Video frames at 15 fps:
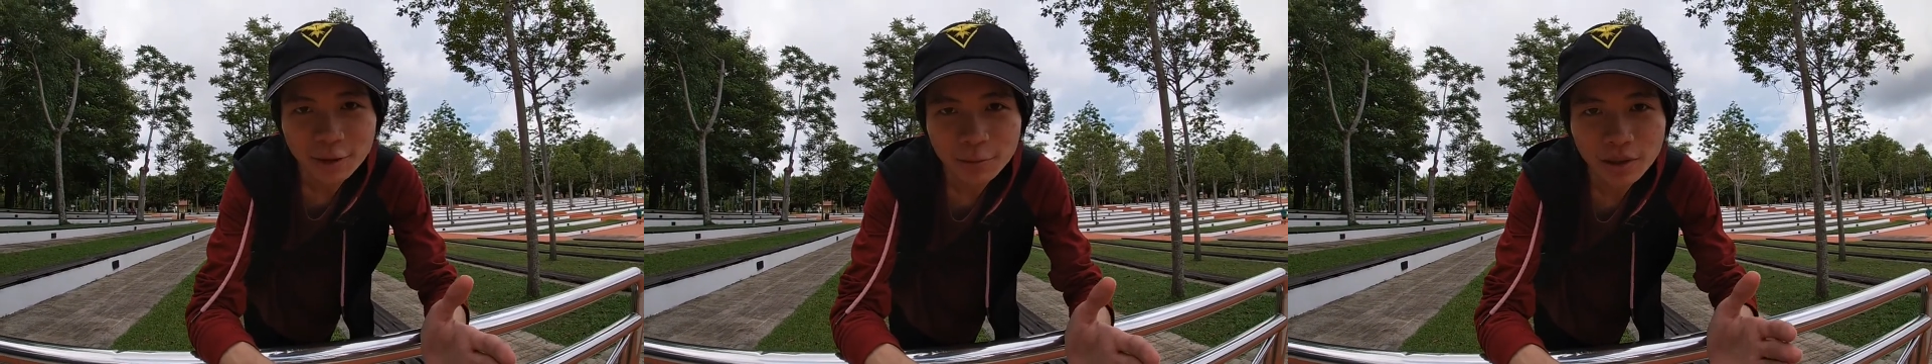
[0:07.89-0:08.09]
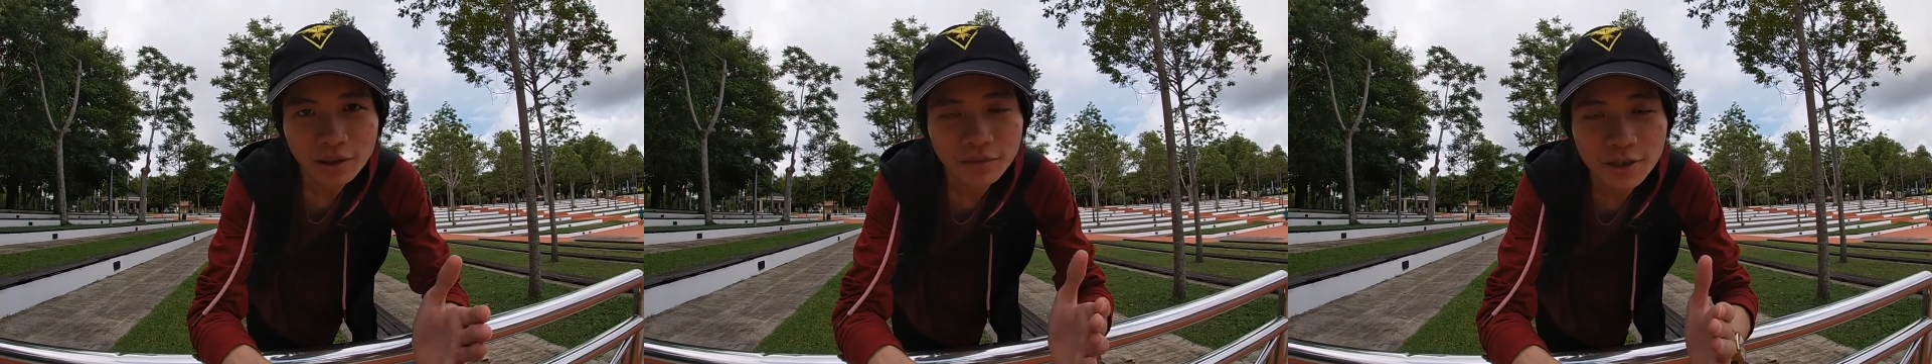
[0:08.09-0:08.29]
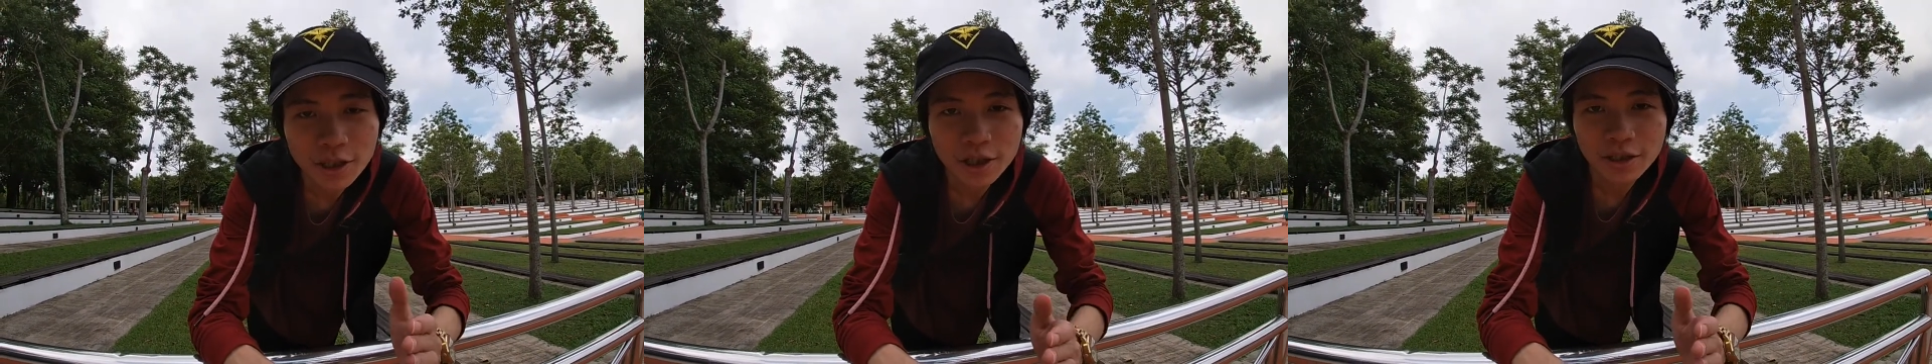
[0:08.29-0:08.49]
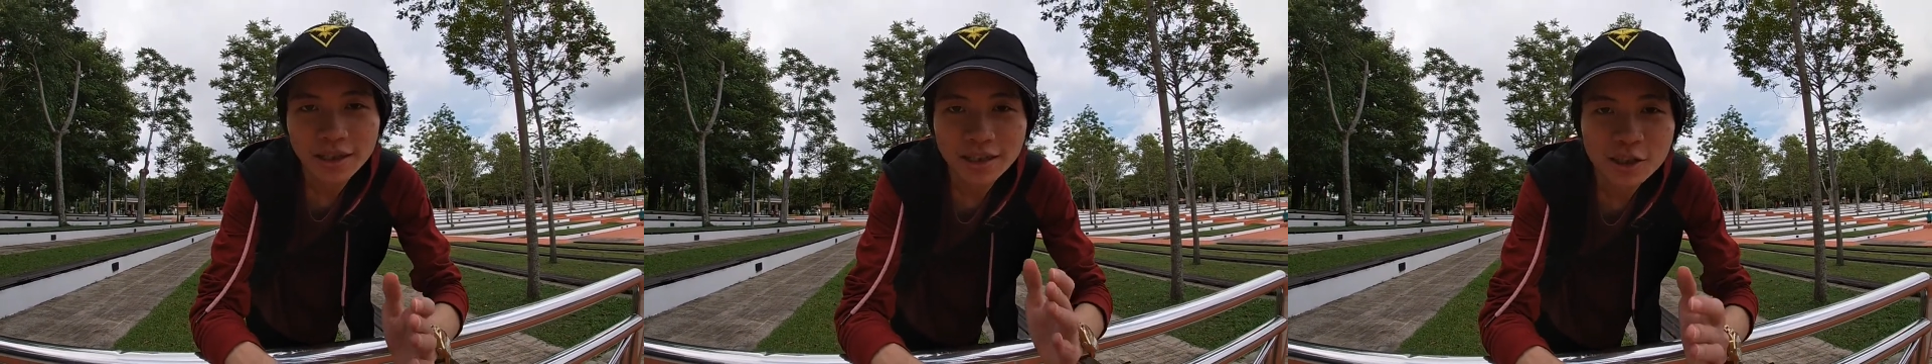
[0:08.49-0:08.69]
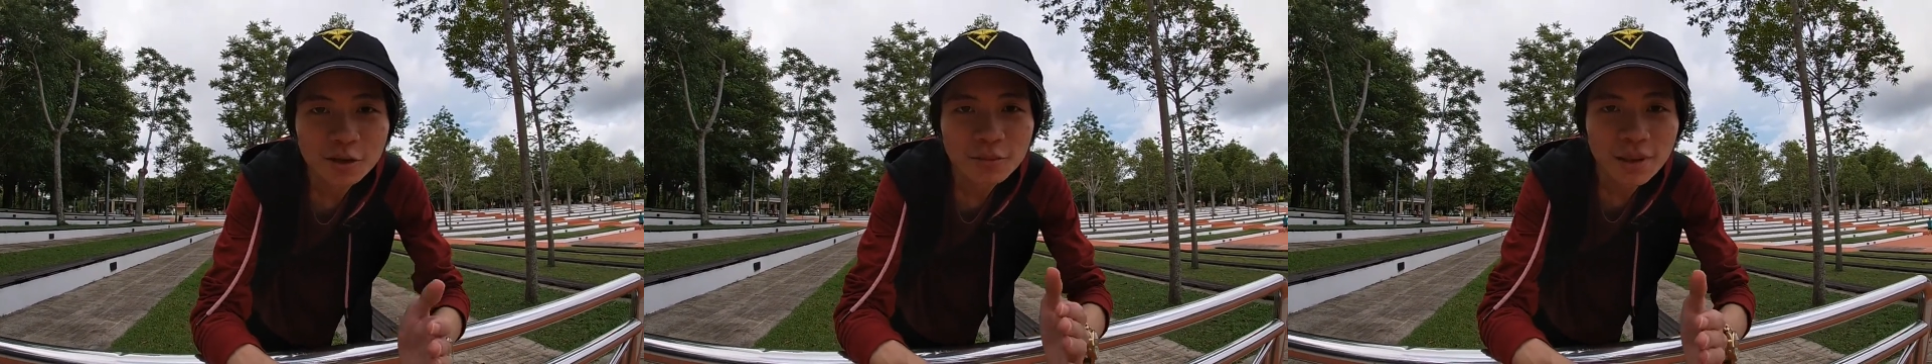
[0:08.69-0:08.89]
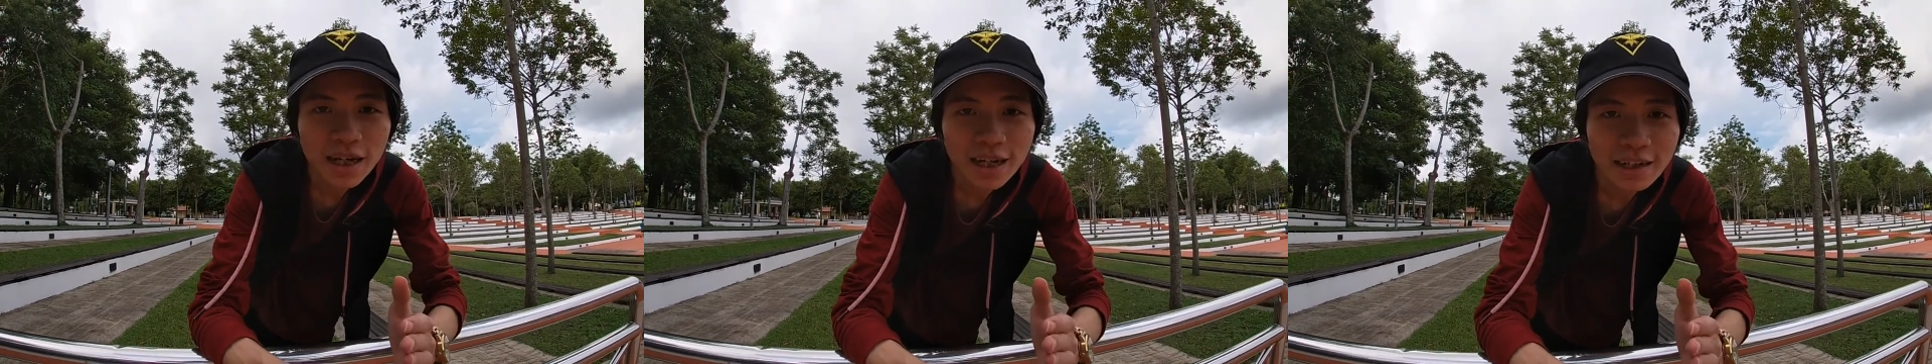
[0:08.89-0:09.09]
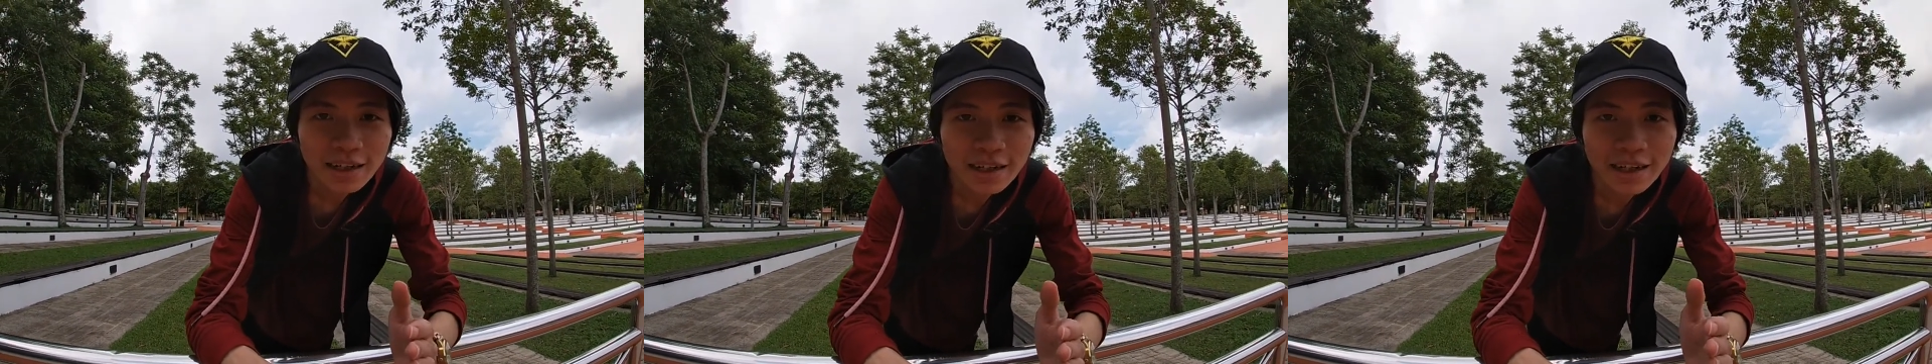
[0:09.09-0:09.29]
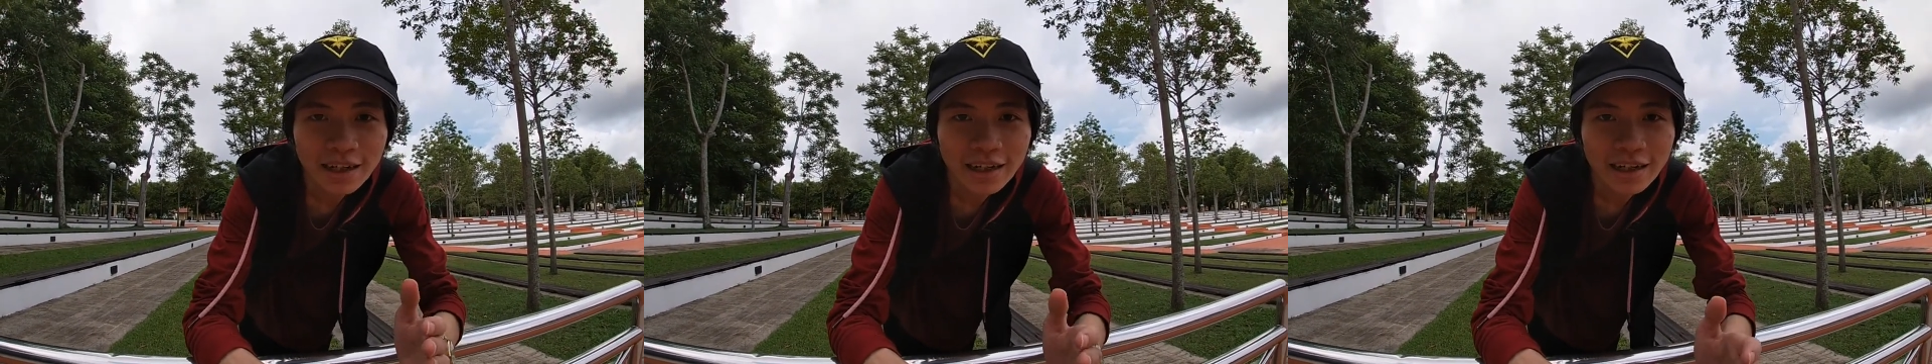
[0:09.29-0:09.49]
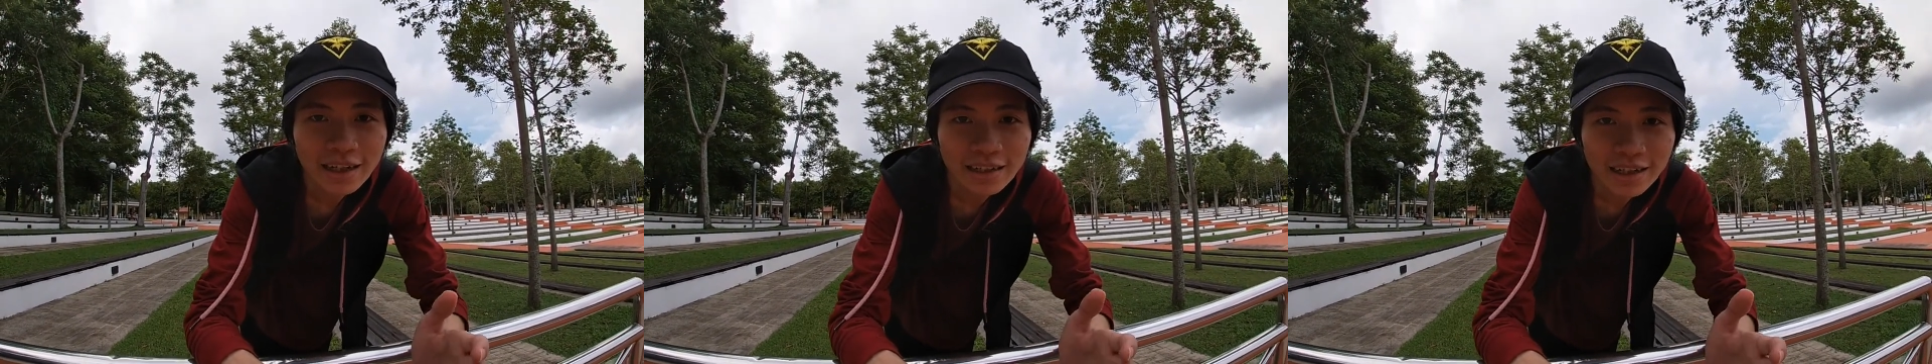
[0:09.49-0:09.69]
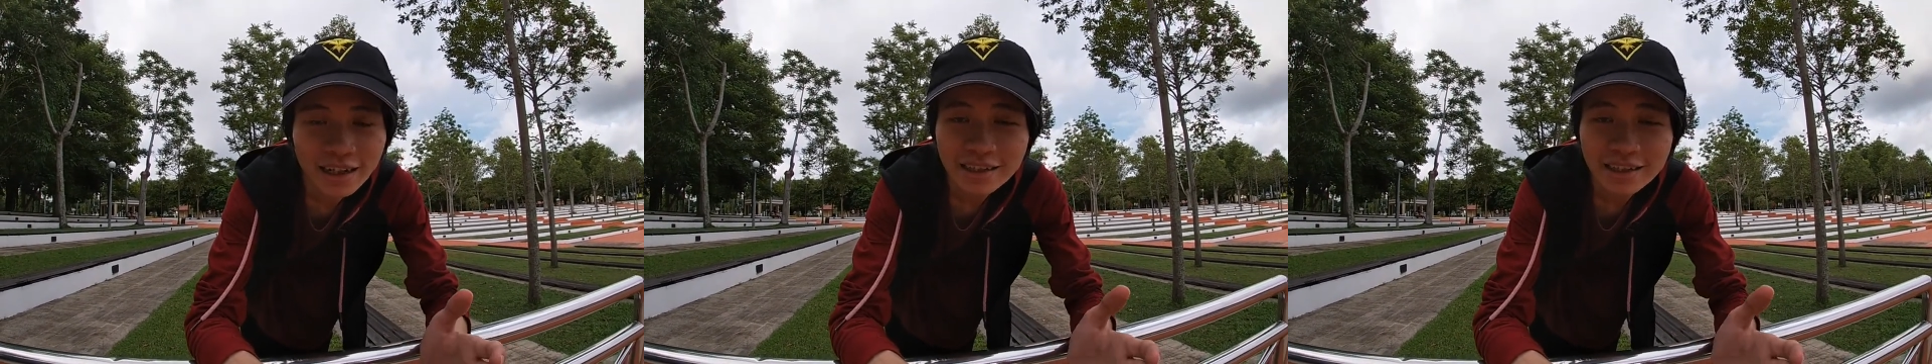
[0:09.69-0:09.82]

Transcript: We are featuring Zubat and yeah,